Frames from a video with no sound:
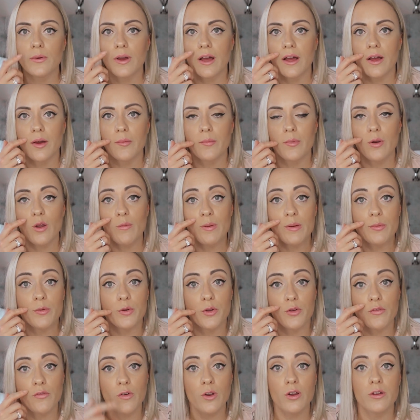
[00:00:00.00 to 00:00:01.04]
a lot of people
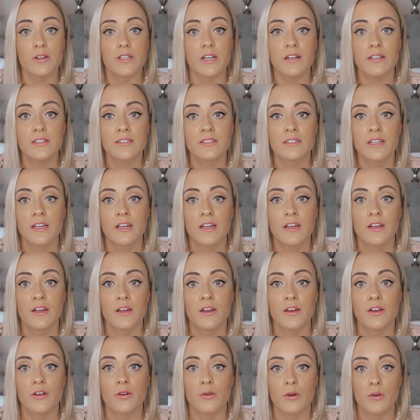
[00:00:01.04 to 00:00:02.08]
who followed us,
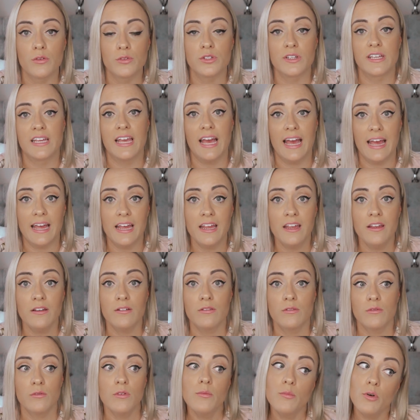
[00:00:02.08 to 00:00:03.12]
who are also gay,
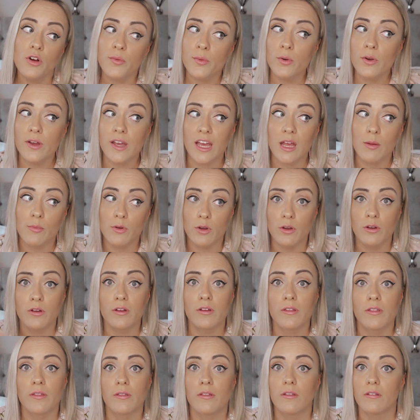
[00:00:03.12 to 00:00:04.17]
one person not gay, but
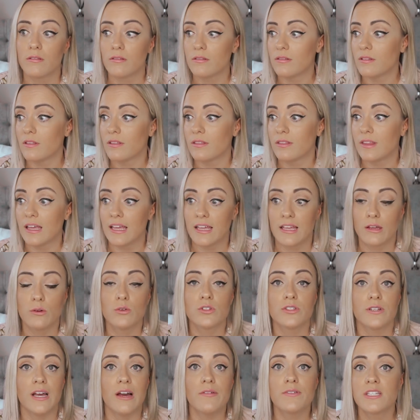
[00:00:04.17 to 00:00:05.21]
they
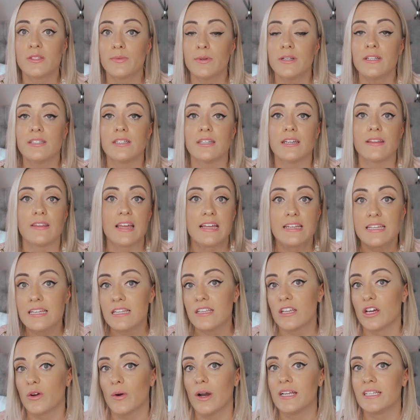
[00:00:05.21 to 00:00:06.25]
also have a disability, and they didn't
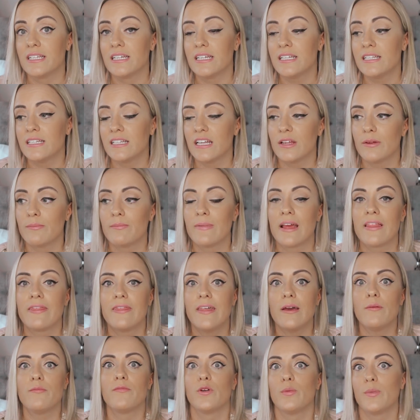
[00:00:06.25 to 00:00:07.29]
know I did, and it made
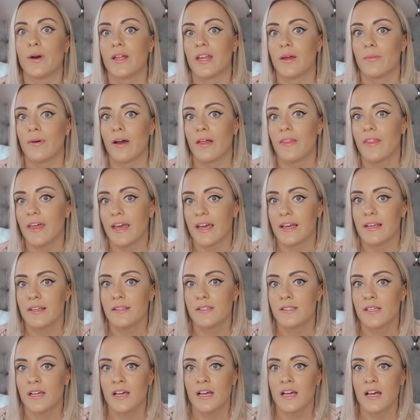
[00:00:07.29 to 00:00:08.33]
them feel better about
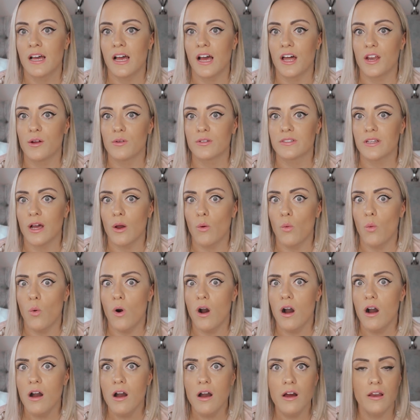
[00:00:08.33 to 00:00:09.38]
theirs. And I was like,
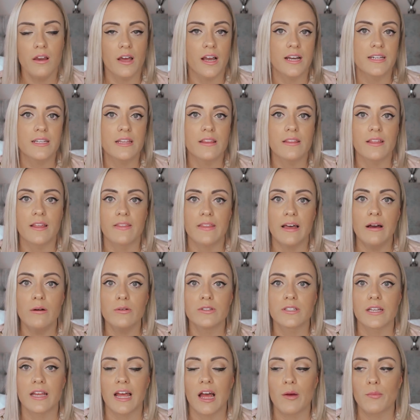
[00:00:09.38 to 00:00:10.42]
what? Like, I didn't think that
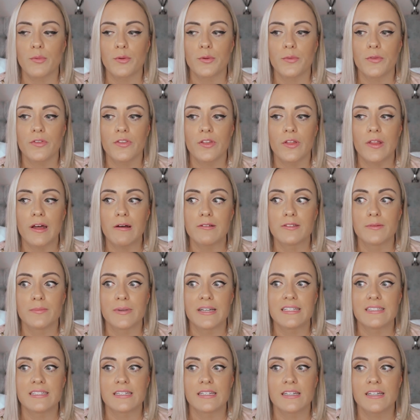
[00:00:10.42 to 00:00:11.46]
was going to happen, so that was
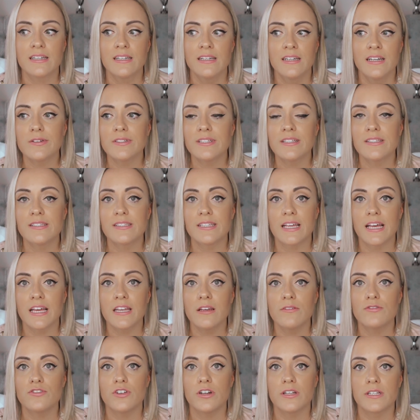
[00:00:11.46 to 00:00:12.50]
amazing. So since then,
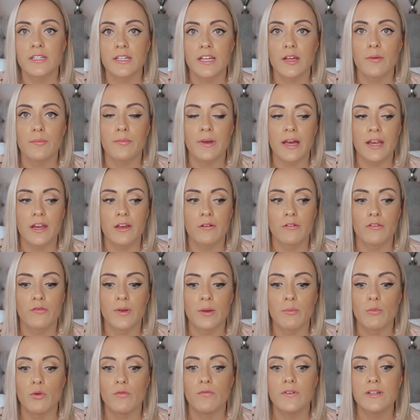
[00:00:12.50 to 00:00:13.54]
I've tried to get better with
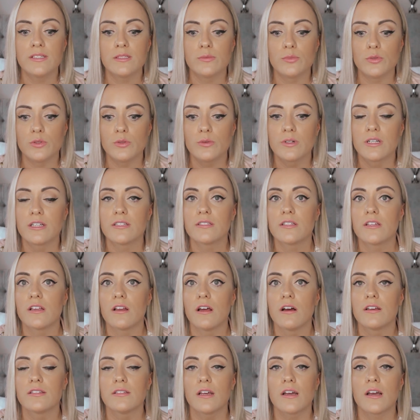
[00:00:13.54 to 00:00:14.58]
being more visible, and it's only the
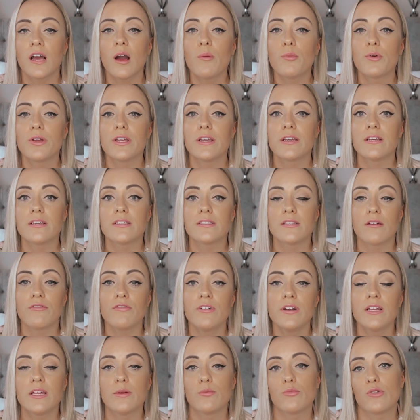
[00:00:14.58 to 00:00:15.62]
last like couple of years that I've
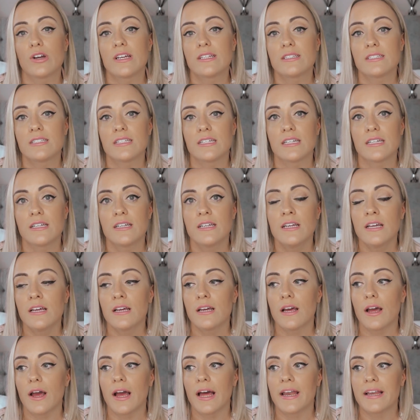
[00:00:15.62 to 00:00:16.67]
really embraced it.
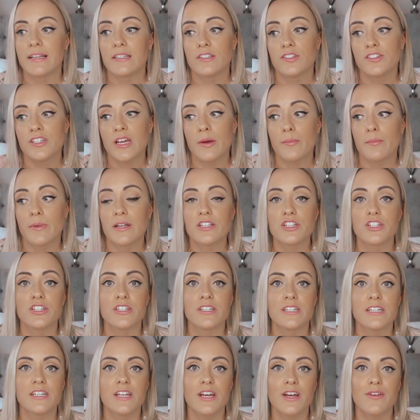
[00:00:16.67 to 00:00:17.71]
And as Jem
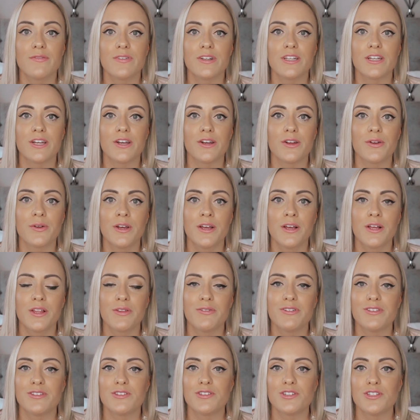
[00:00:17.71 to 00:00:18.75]
mentioned in her video, the
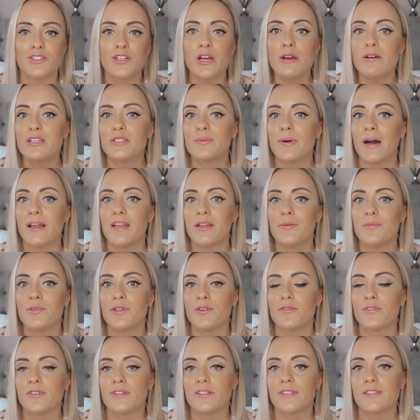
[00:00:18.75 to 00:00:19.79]
reason she knows about Limb
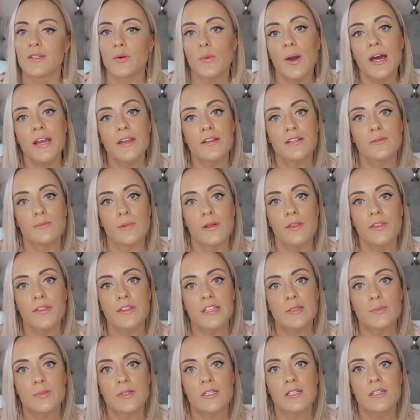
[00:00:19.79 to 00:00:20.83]
Difference Awareness Month
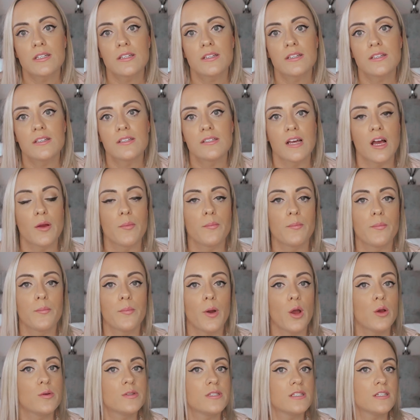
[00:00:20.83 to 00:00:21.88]
is because I
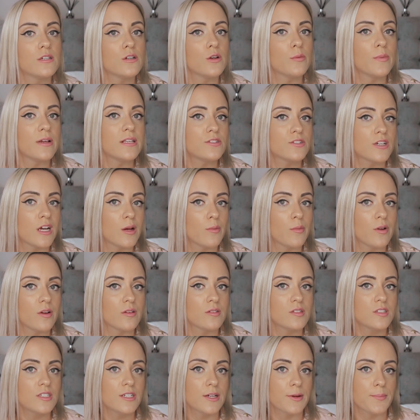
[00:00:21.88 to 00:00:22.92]
posted it on my Instagram
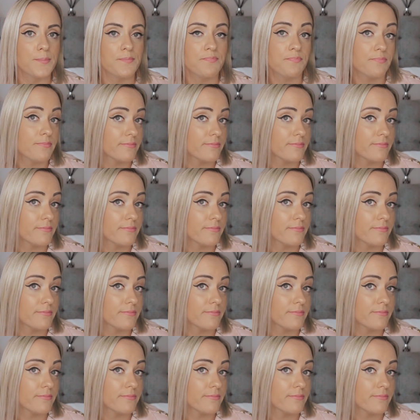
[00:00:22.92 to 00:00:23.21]
last year.